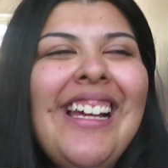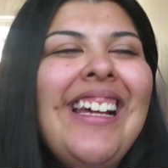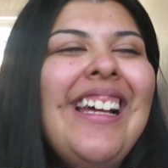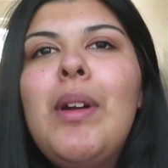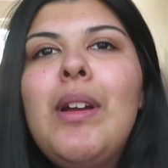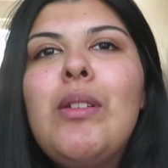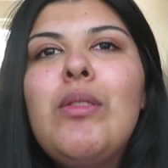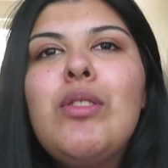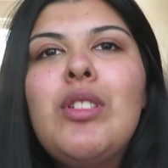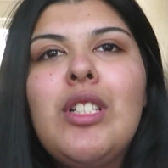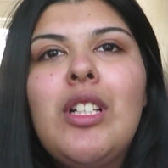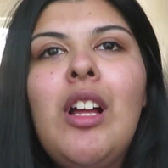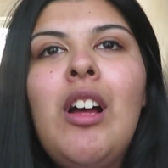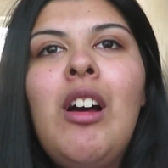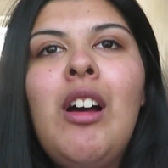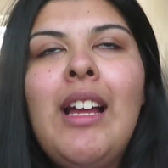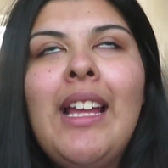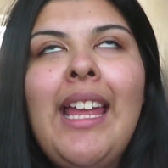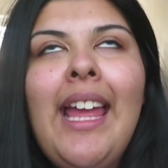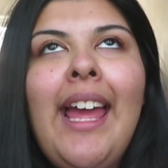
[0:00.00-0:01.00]
We'll
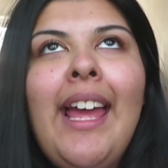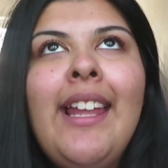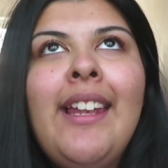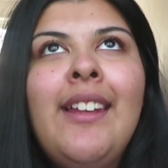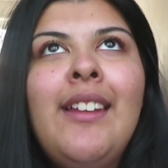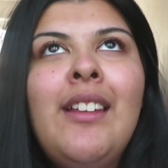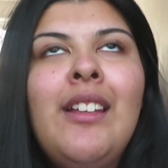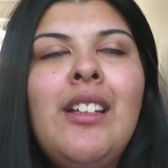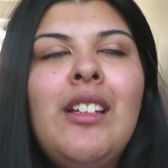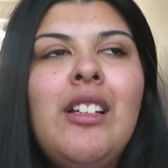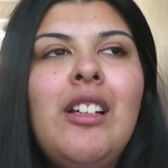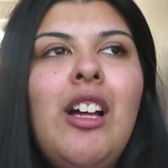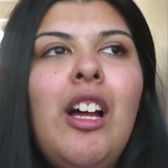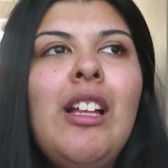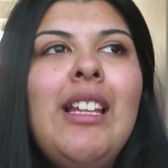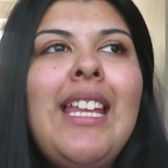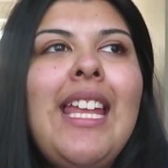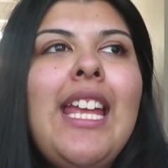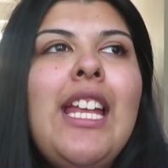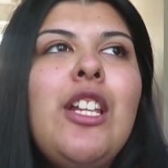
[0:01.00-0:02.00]
start again.
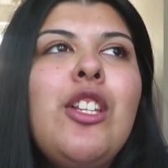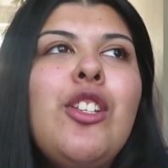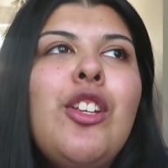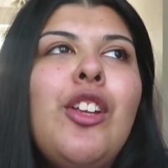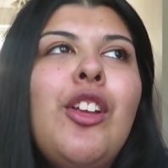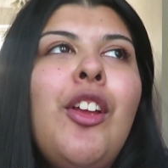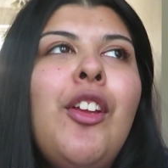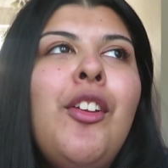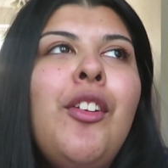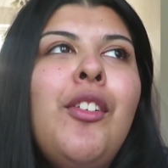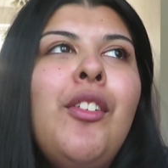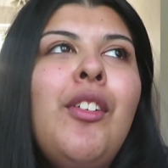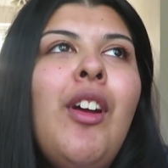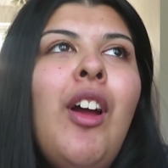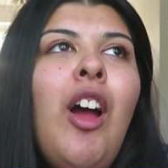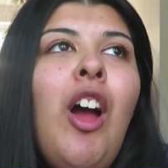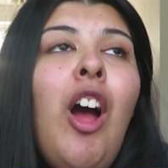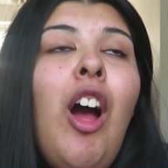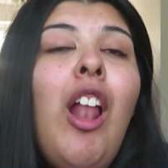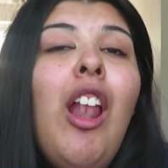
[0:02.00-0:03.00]
I need to.
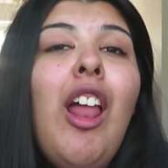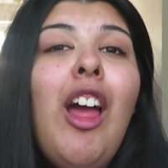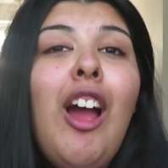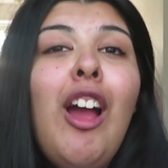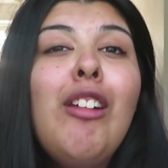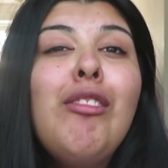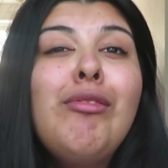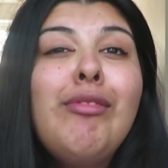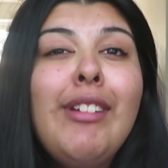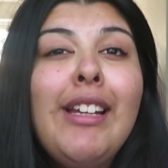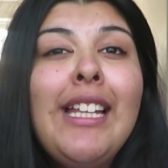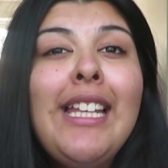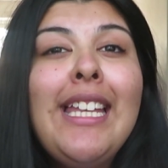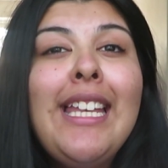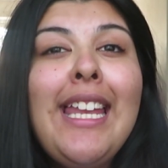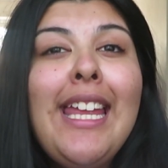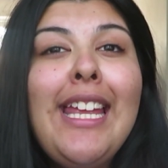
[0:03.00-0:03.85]
Like, I really